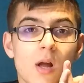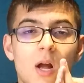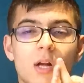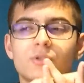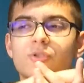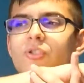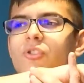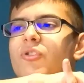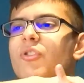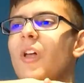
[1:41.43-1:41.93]
I
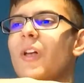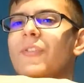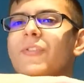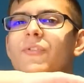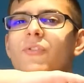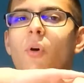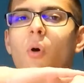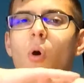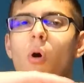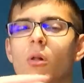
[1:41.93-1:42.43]
just
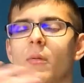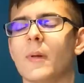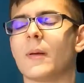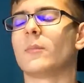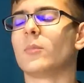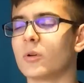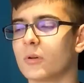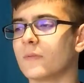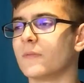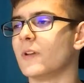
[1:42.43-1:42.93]
lost all my
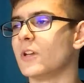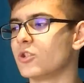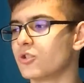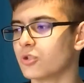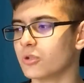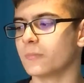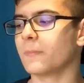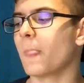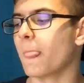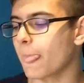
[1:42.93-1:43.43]

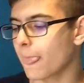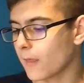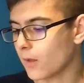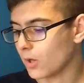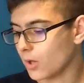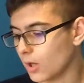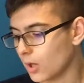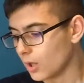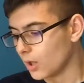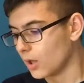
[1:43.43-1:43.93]
motivation
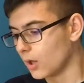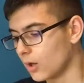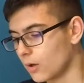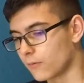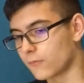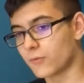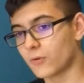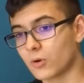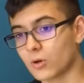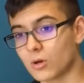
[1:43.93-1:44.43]

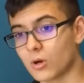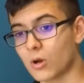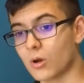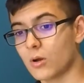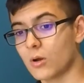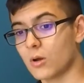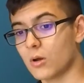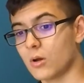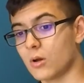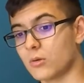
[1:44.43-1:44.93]
for
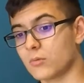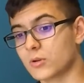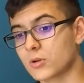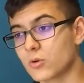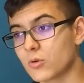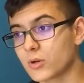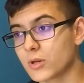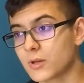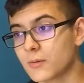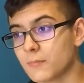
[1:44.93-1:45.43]

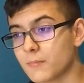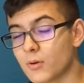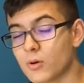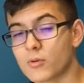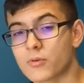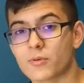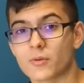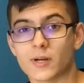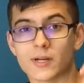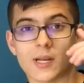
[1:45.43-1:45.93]
recording in
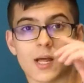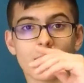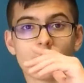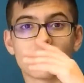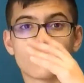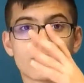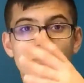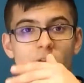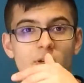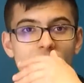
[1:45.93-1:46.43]
both. Right now I'm
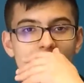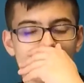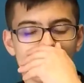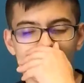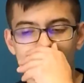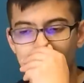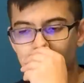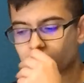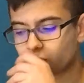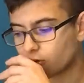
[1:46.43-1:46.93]
sick
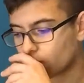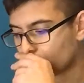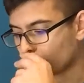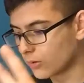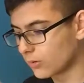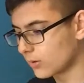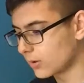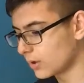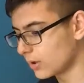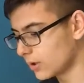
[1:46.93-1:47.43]
too,
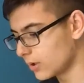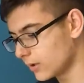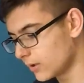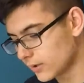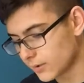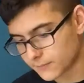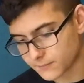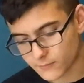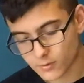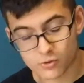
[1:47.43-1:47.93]
so
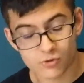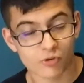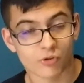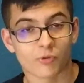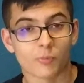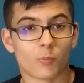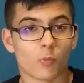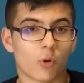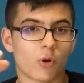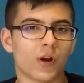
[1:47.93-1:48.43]

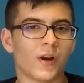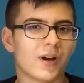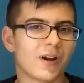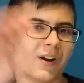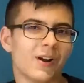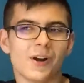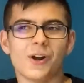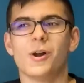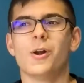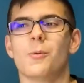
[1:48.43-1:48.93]
just more
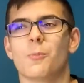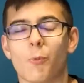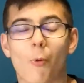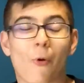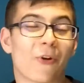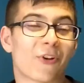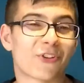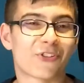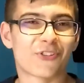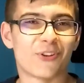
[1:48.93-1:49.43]

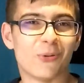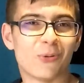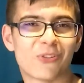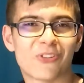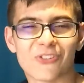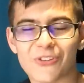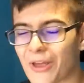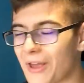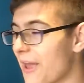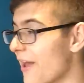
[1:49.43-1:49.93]

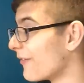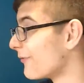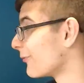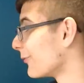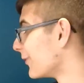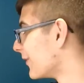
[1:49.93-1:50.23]
excuses I have